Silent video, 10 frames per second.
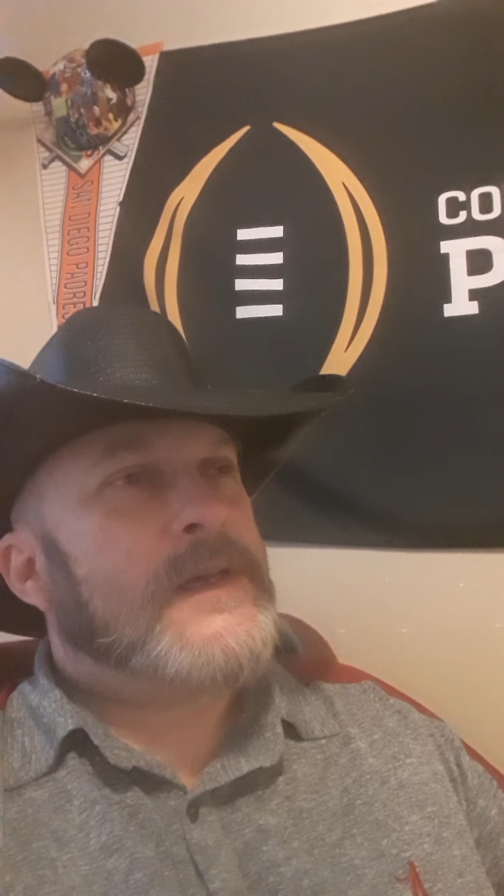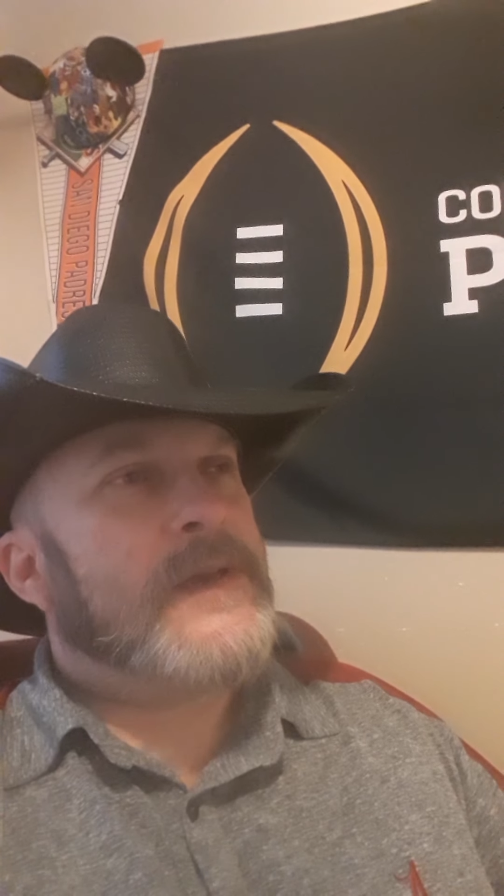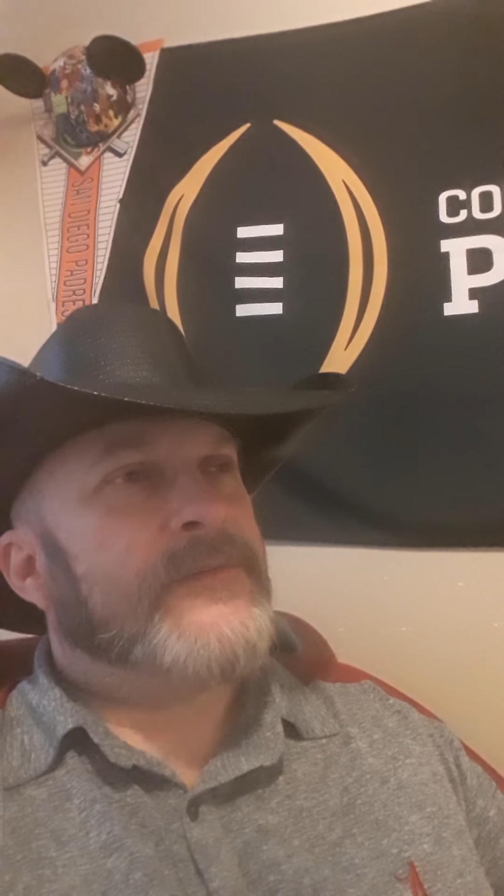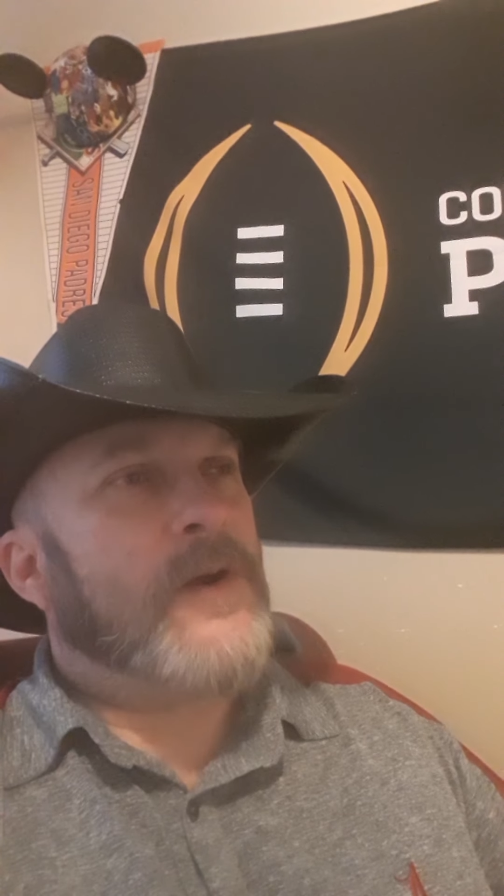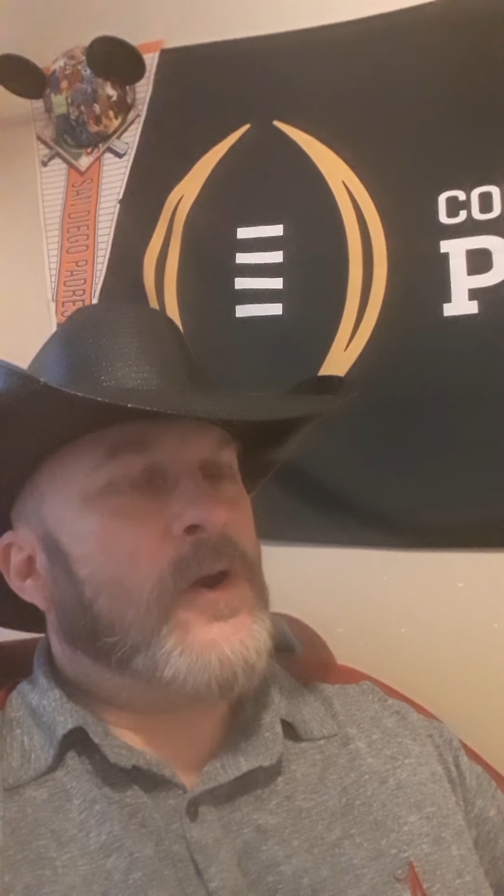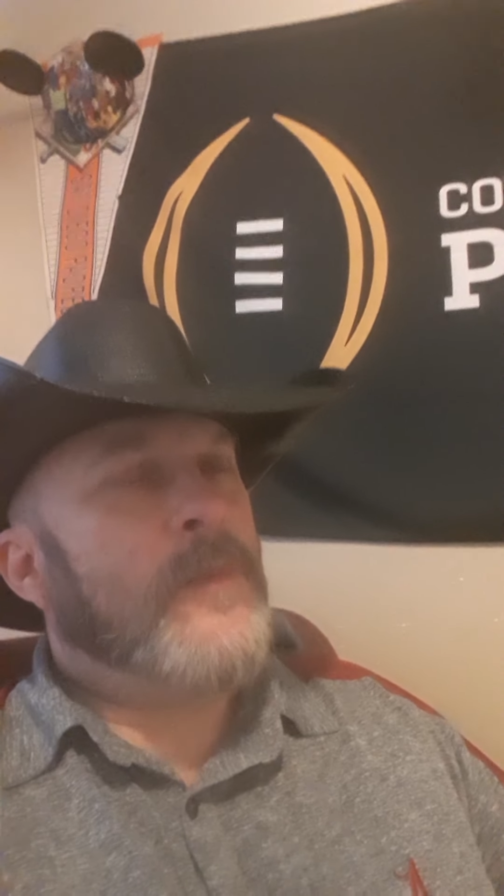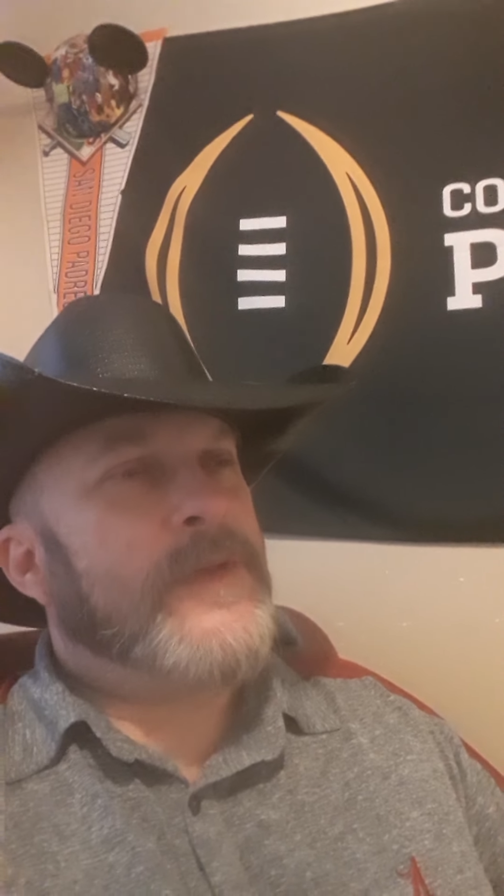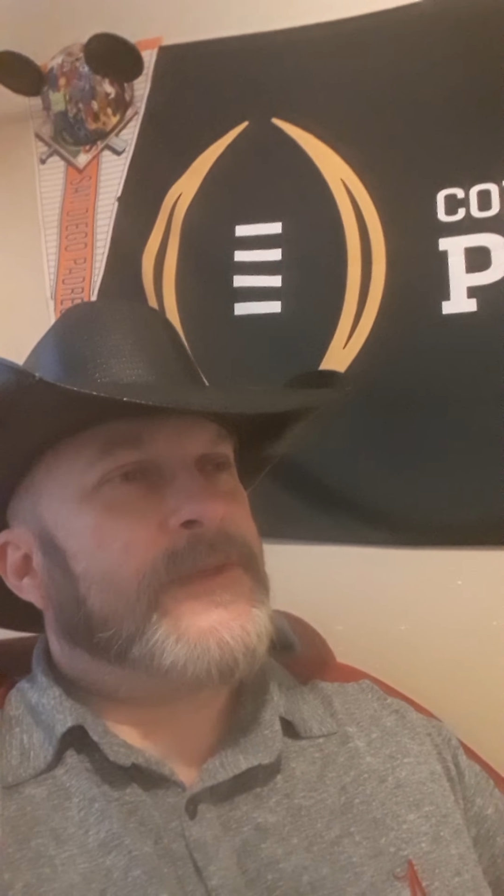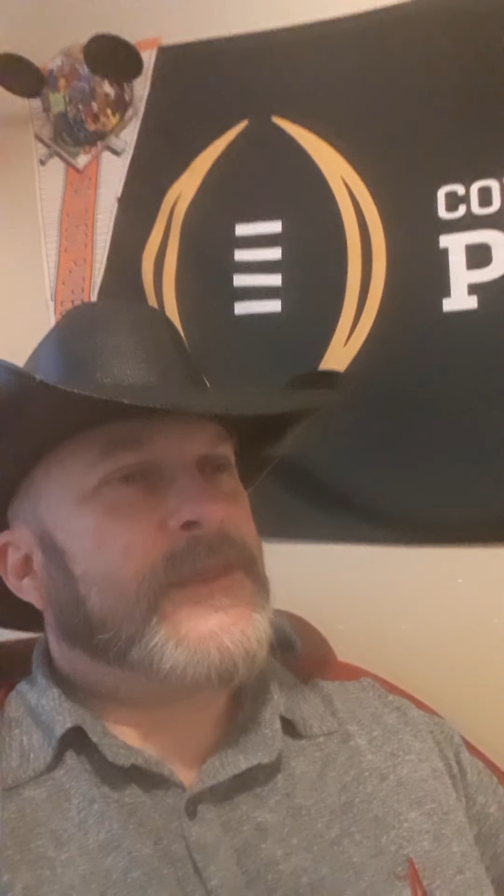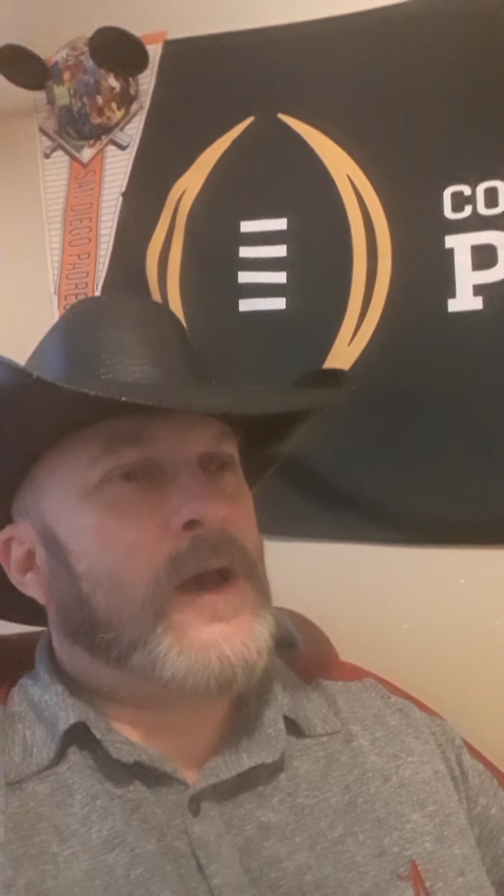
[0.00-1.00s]
if
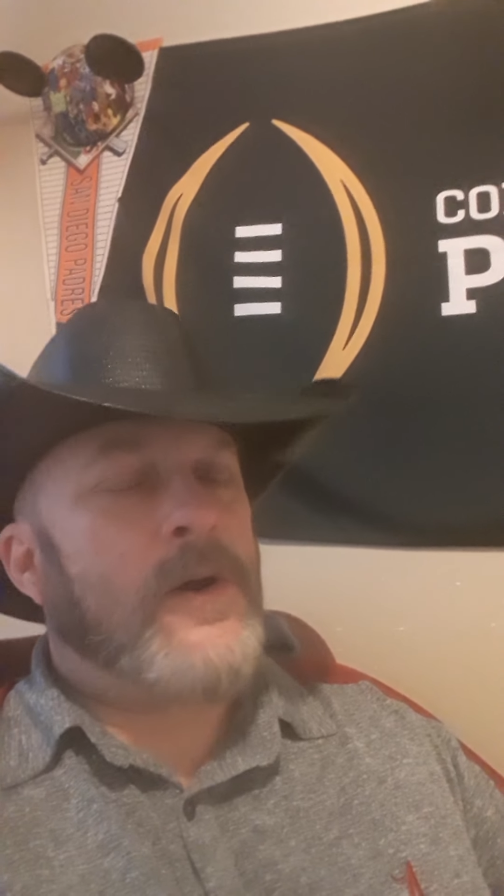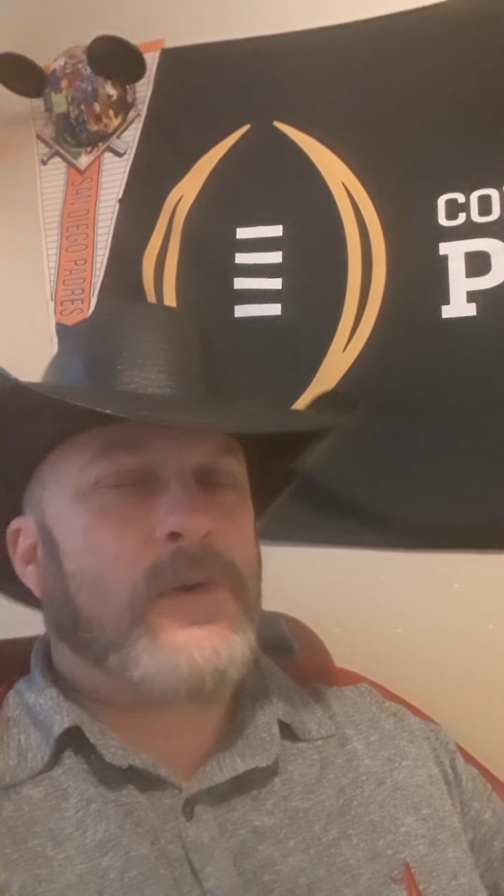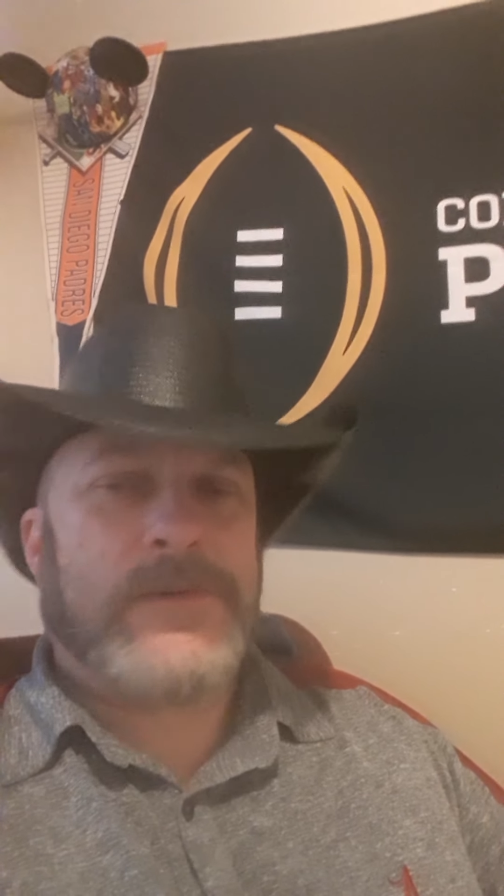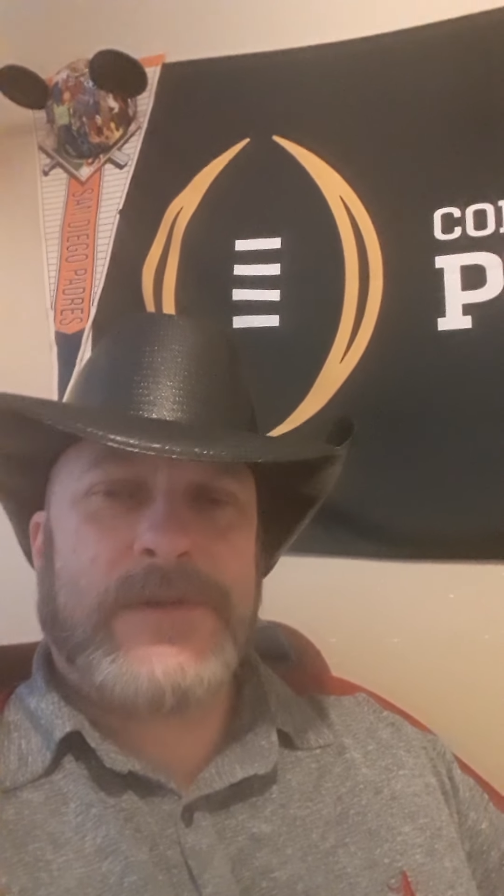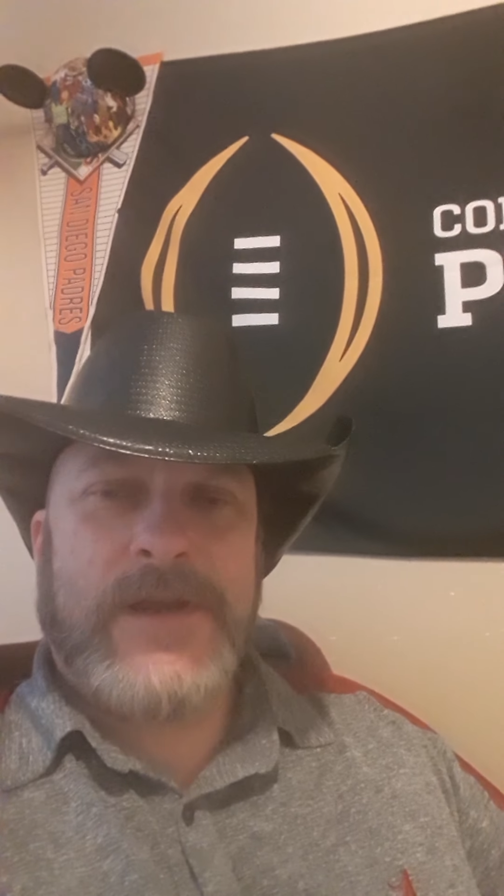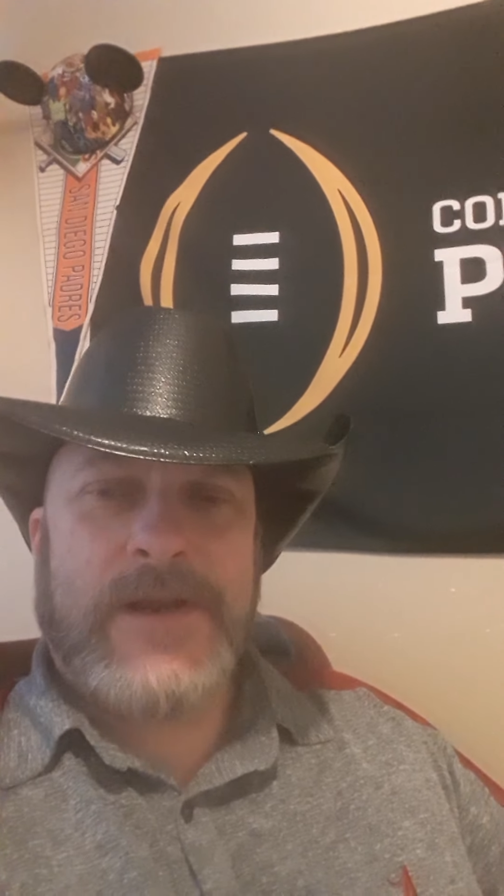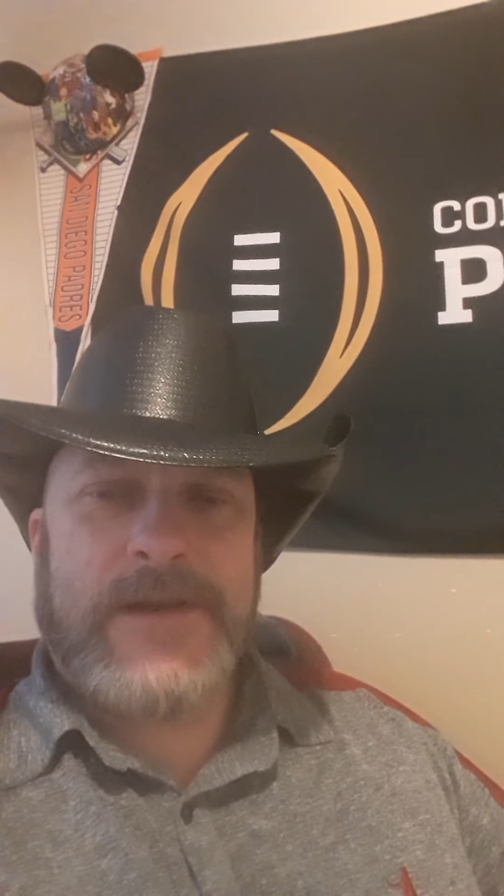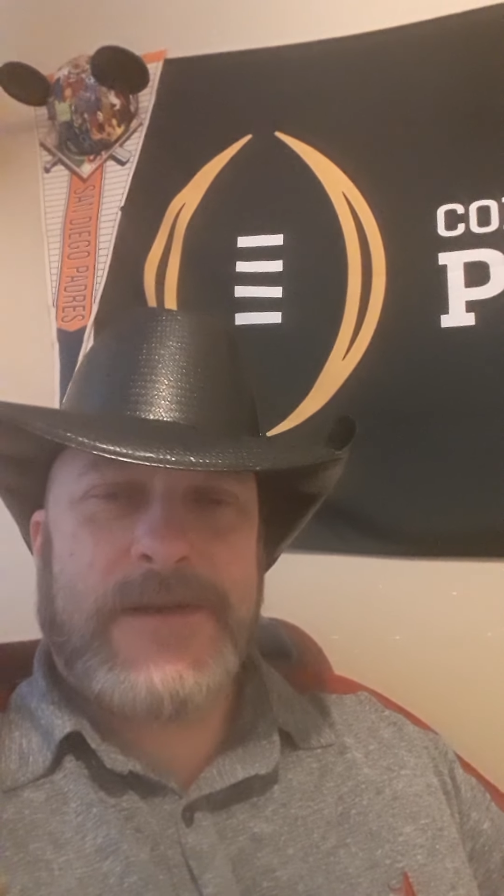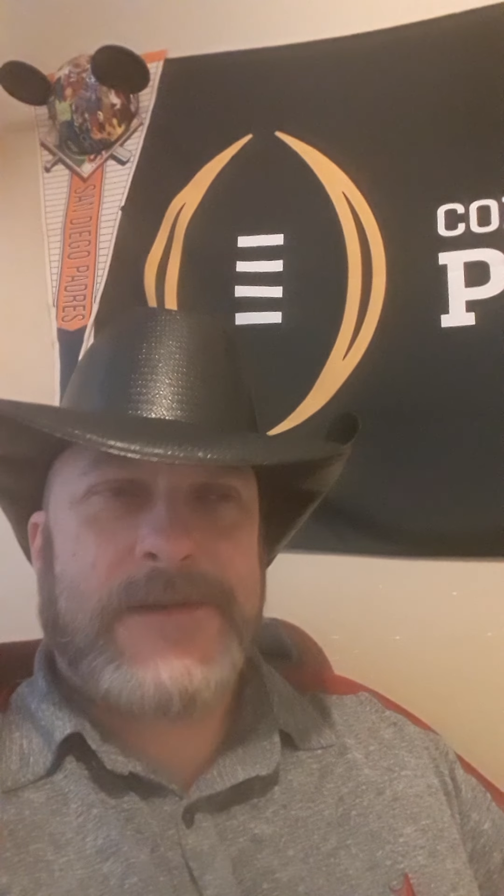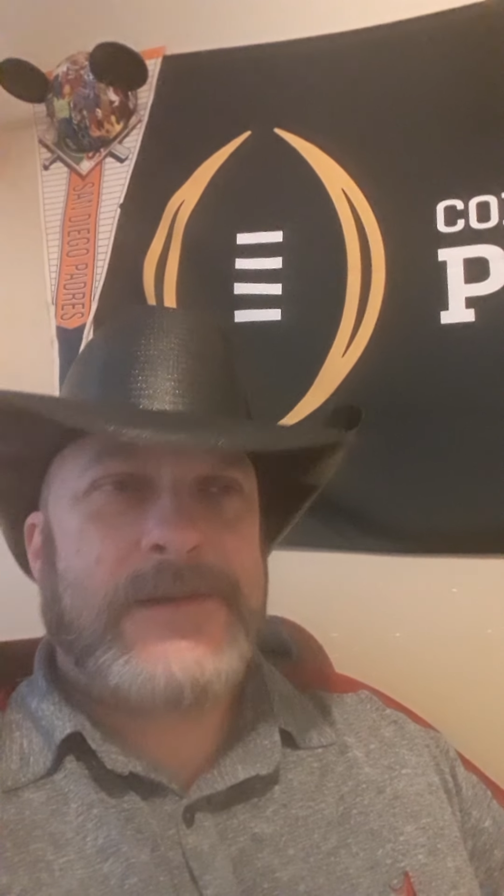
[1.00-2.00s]
Urban thought
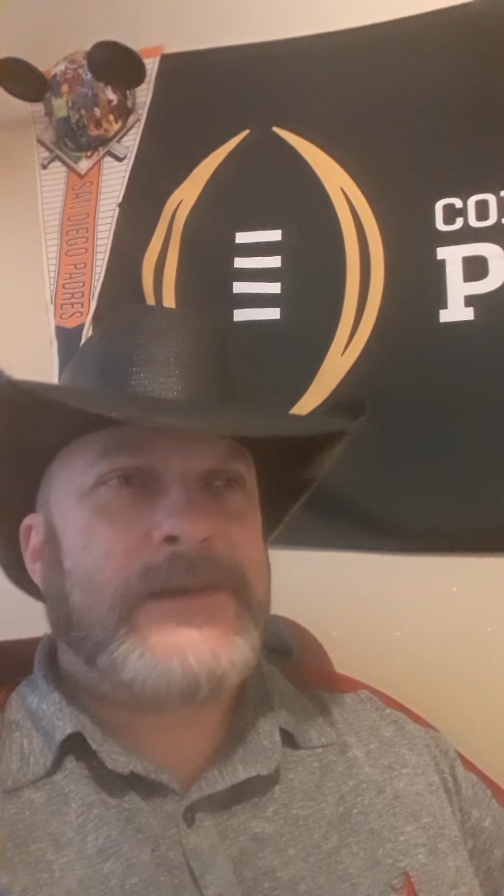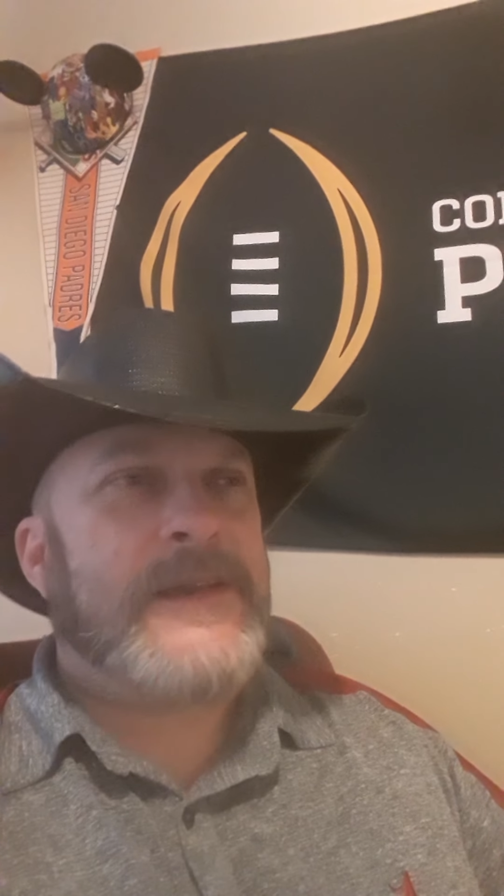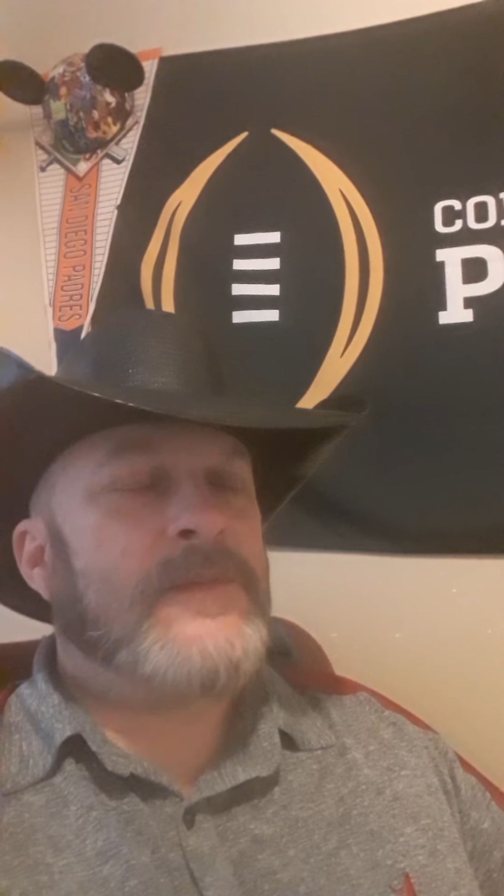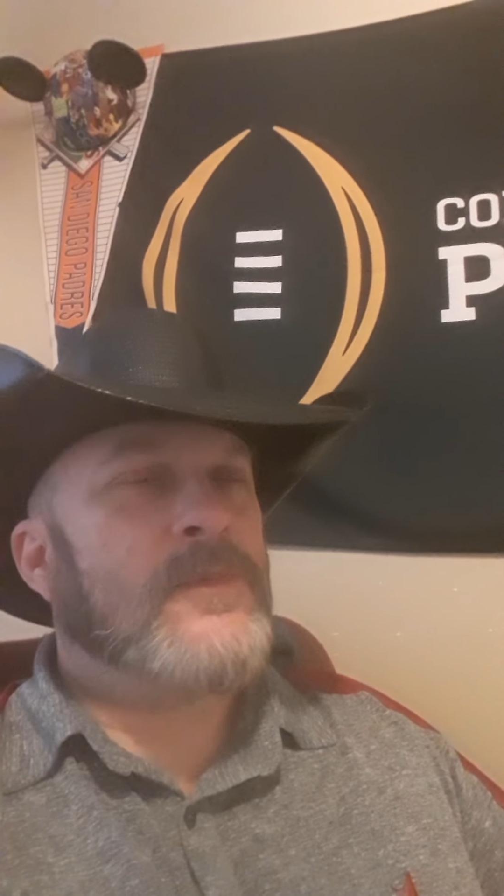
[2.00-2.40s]
that it